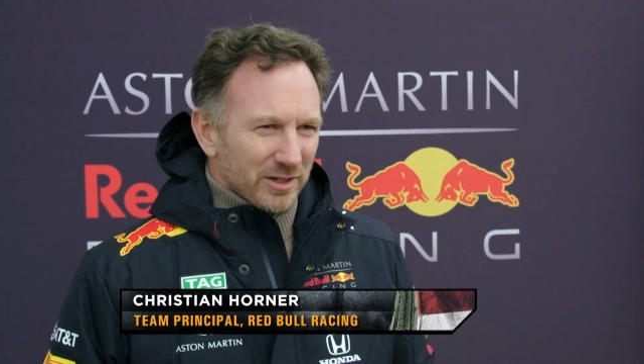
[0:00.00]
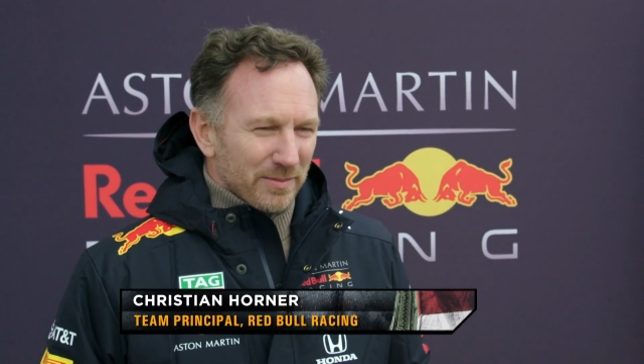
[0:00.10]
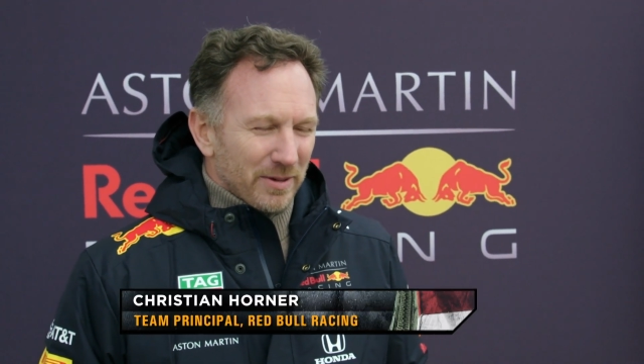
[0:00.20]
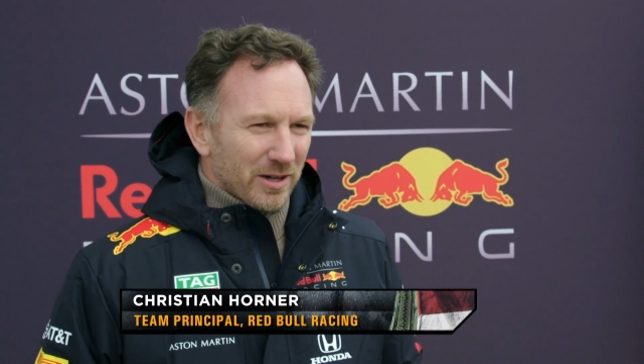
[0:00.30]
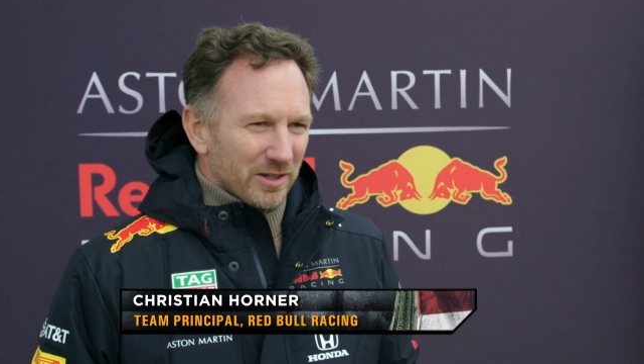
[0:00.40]
and
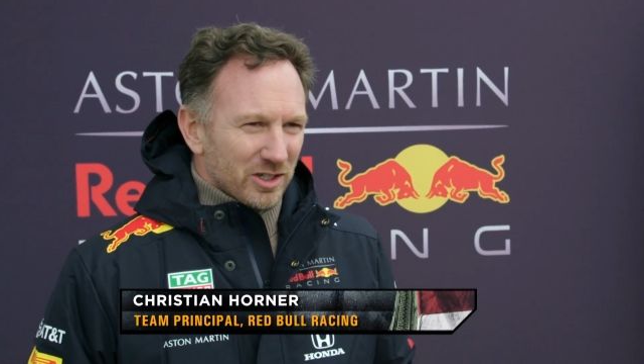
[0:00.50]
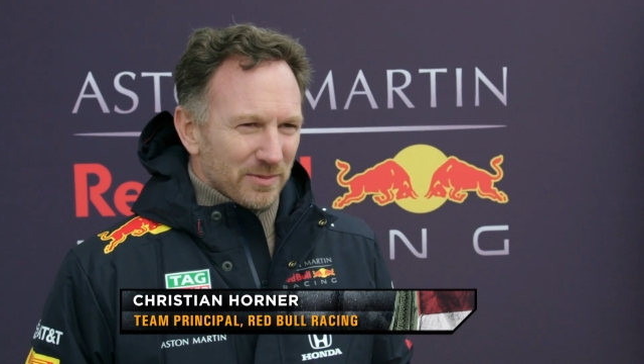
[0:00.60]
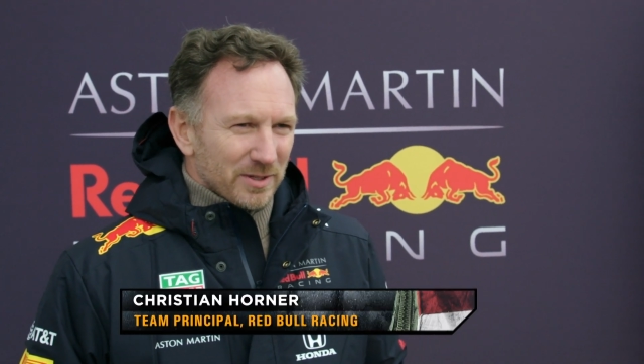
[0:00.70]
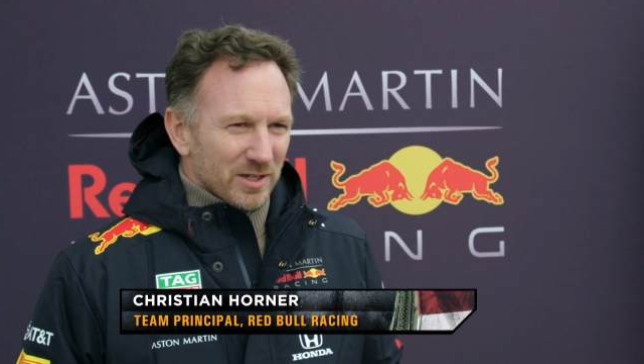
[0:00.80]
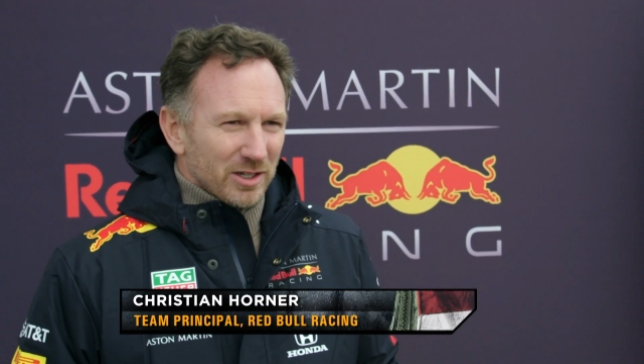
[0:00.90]
the
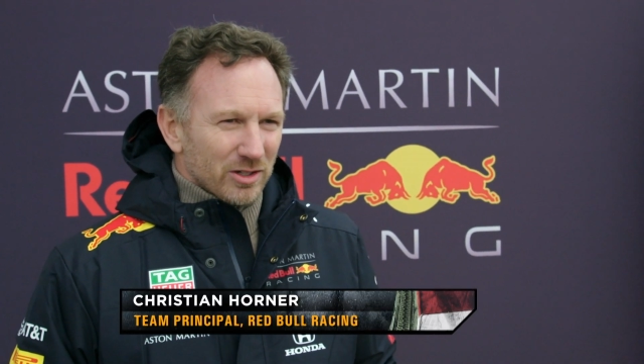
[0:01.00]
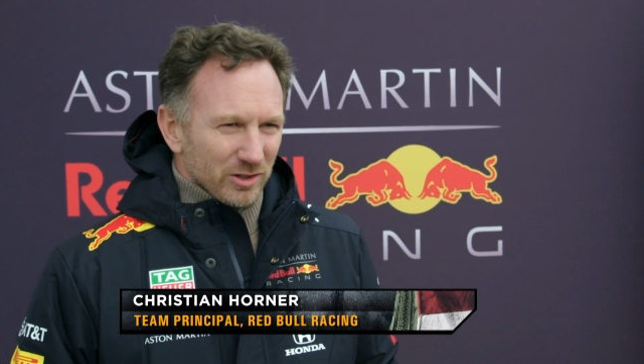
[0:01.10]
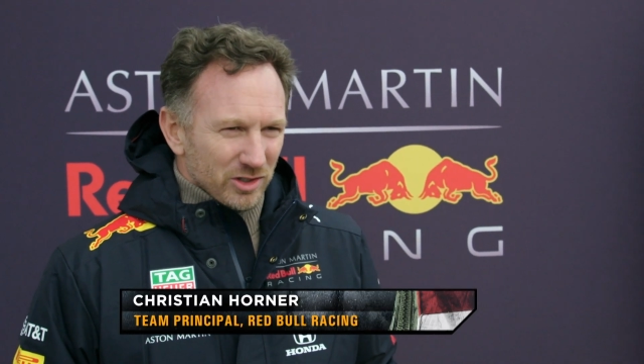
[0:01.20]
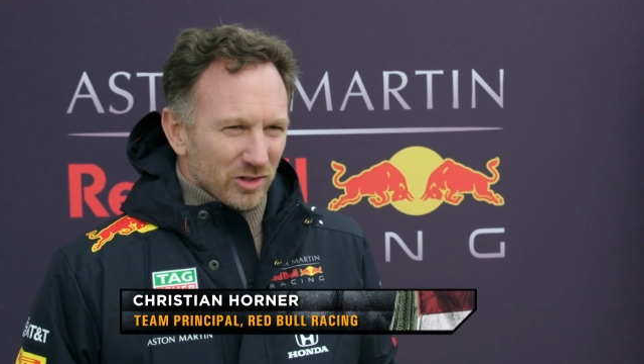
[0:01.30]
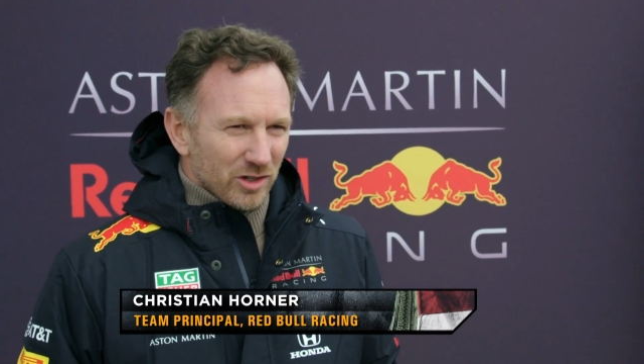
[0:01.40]
partnership has only
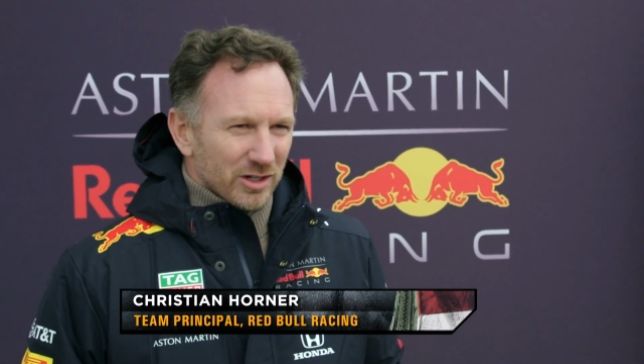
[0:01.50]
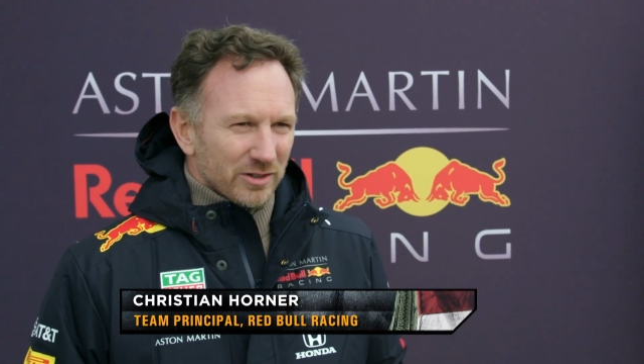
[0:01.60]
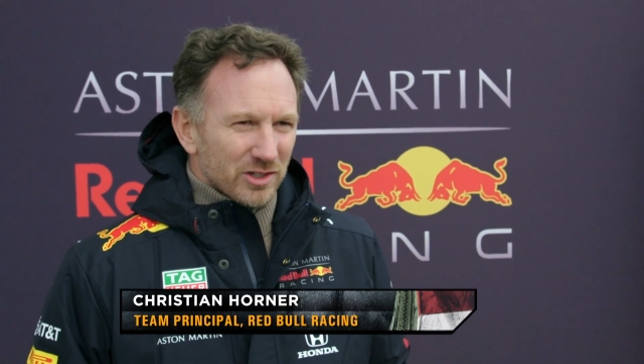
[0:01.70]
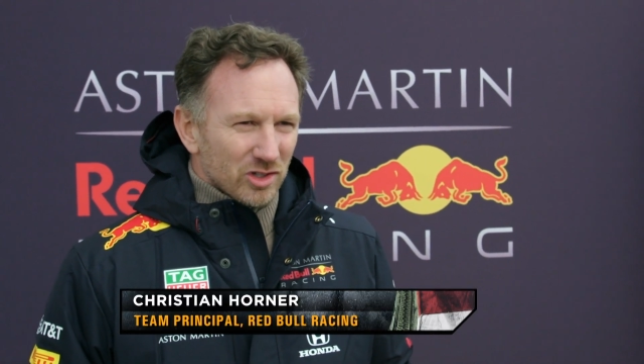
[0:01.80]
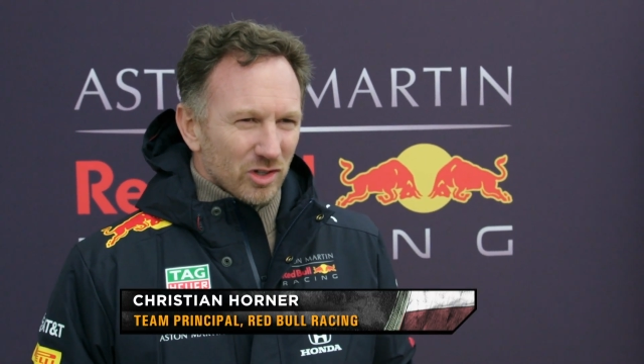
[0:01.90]
got
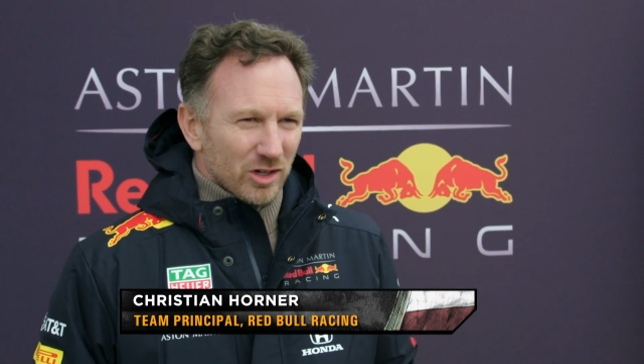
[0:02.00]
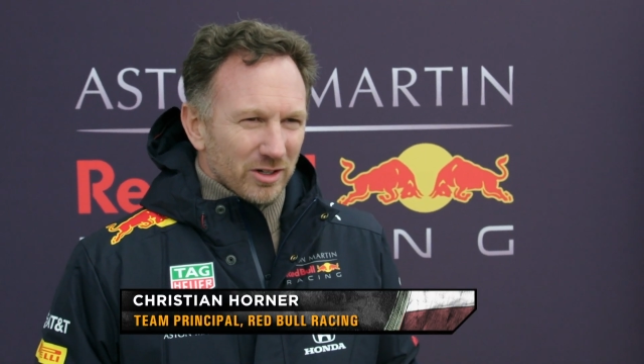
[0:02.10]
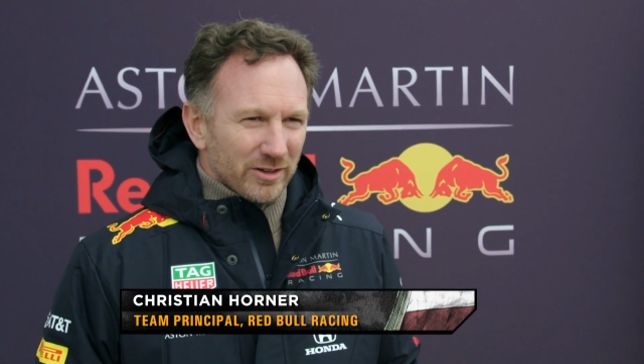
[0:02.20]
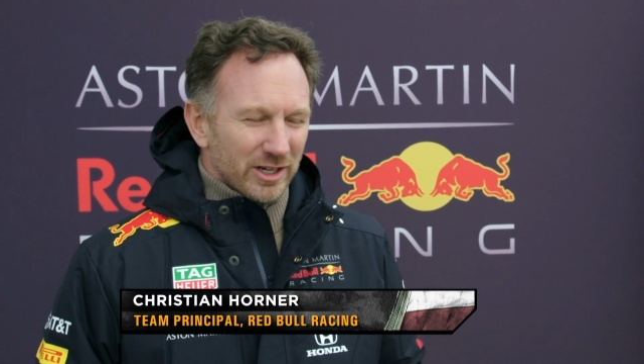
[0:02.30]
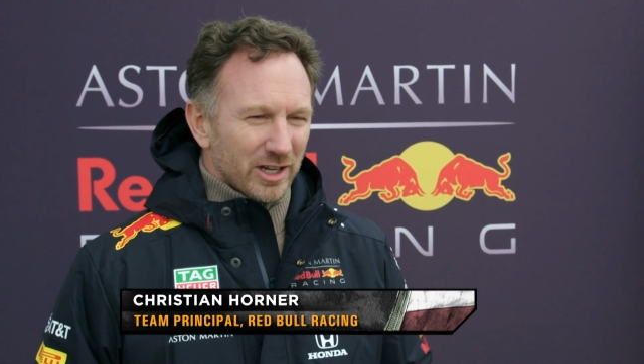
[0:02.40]
stronger and
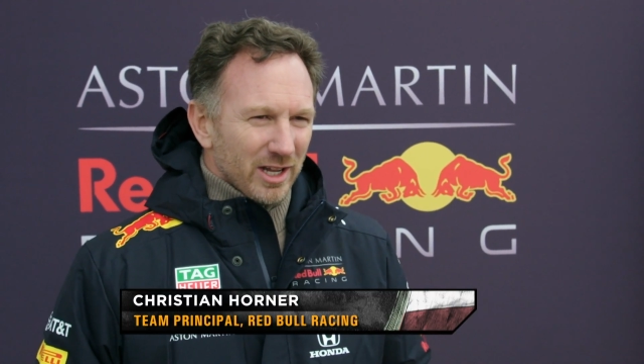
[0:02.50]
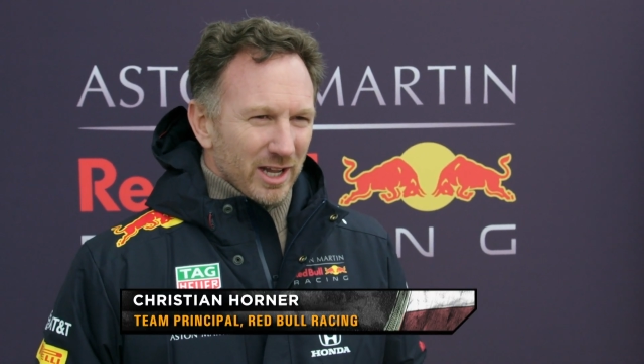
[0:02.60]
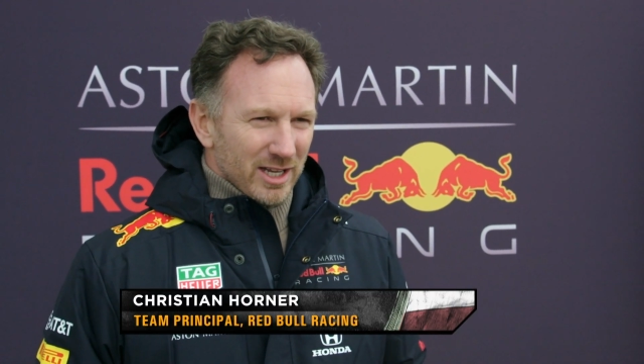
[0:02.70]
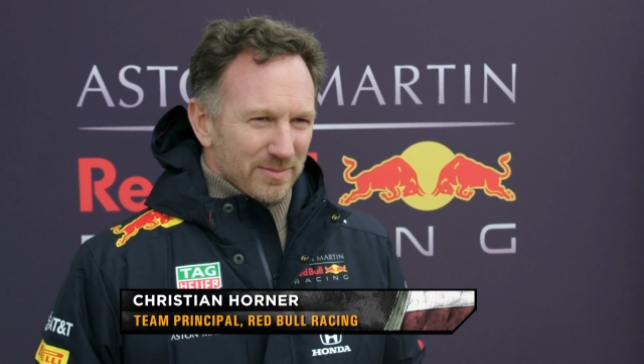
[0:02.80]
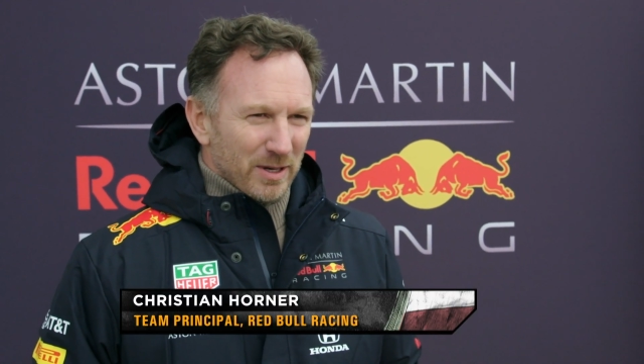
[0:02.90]
stronger, and
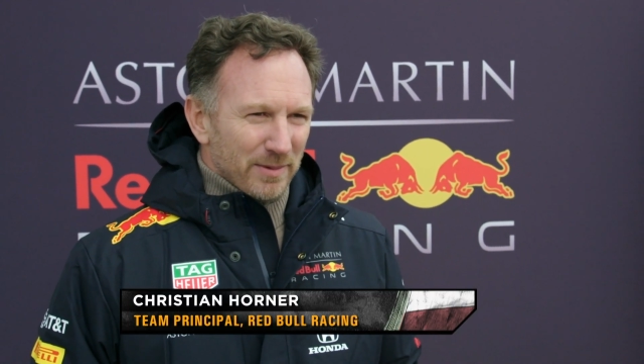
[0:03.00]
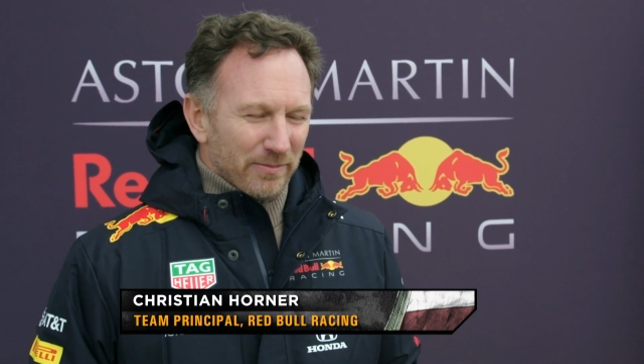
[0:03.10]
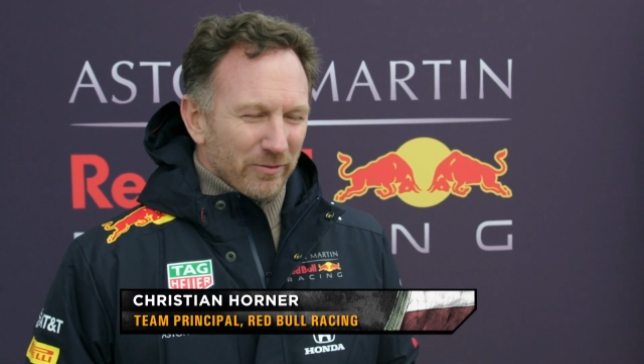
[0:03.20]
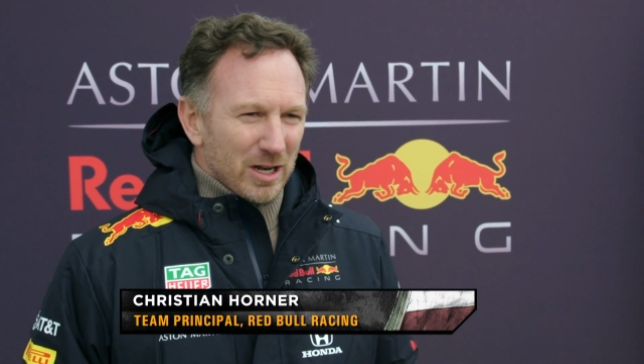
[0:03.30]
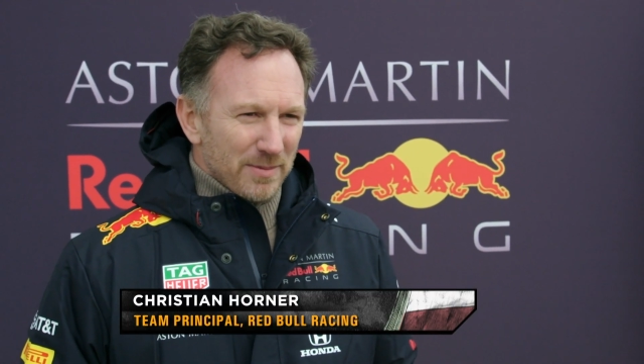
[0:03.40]
it's been a
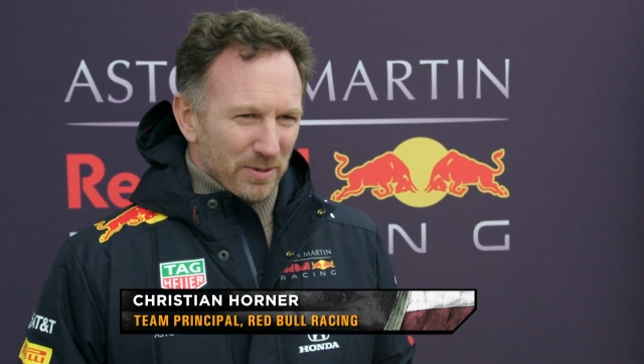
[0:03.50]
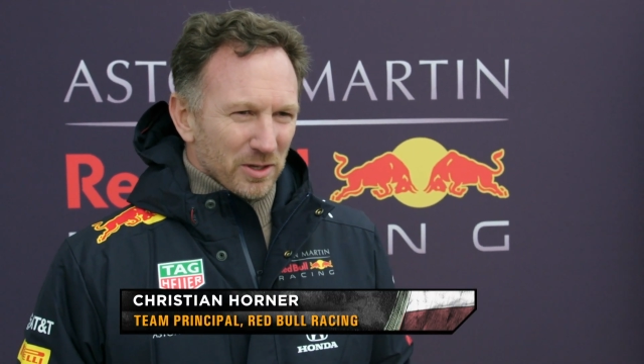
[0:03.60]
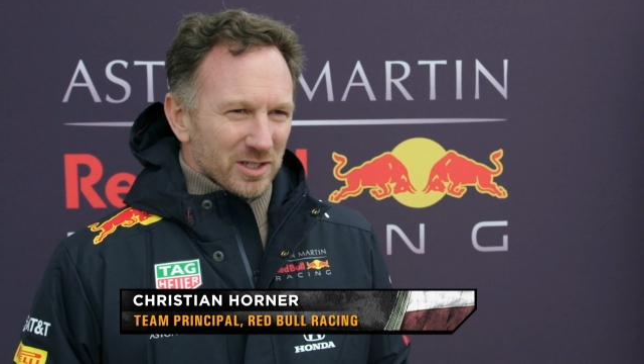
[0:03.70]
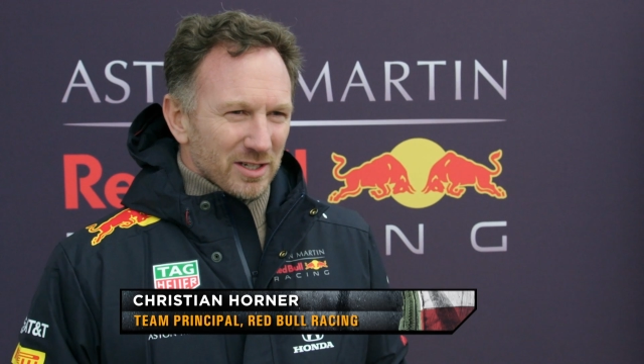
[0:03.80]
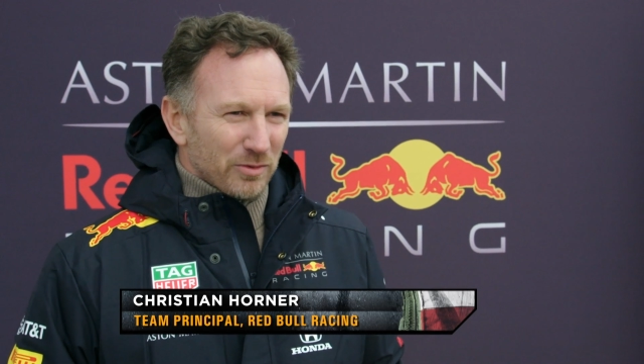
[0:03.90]
really
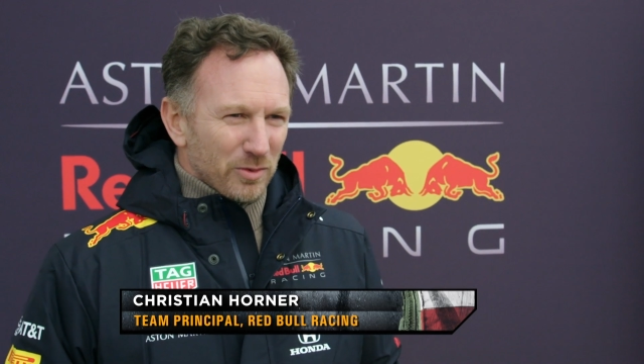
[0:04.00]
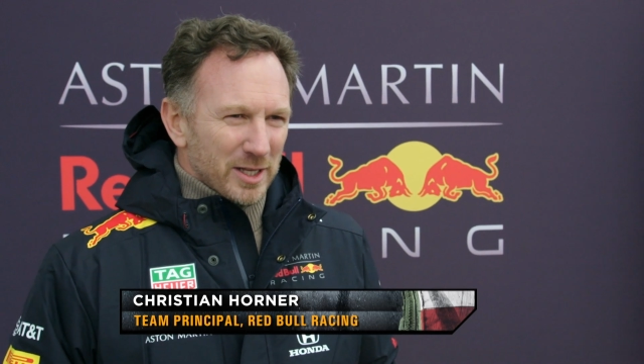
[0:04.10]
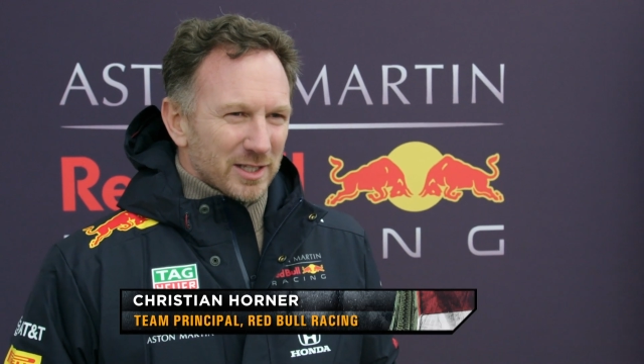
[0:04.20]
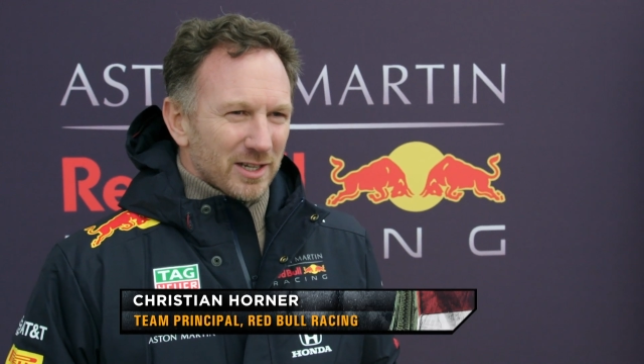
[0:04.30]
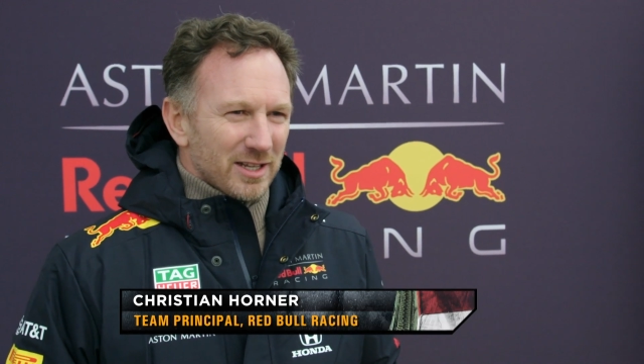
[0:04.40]
positive winter.